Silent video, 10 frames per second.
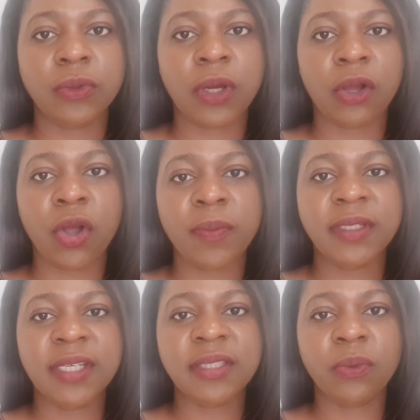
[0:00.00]

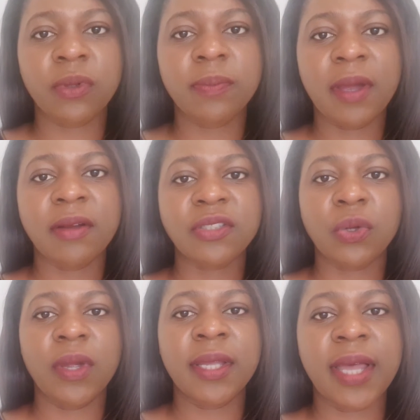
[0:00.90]
accommodate the wheelbarrows
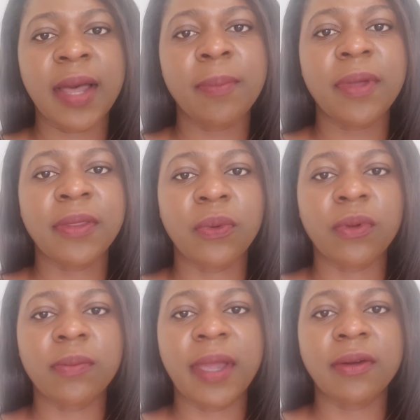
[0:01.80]
going up and the
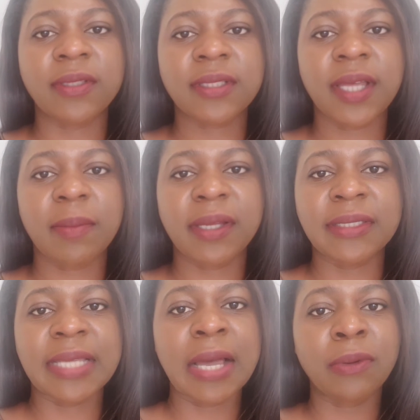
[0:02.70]
wheelbarrows coming
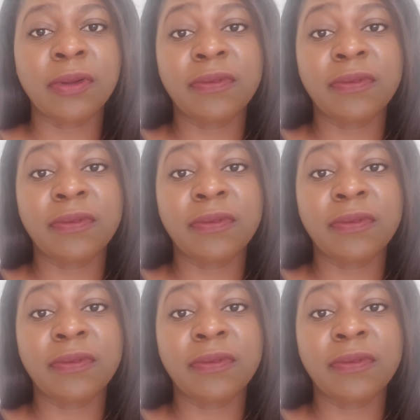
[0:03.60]
down.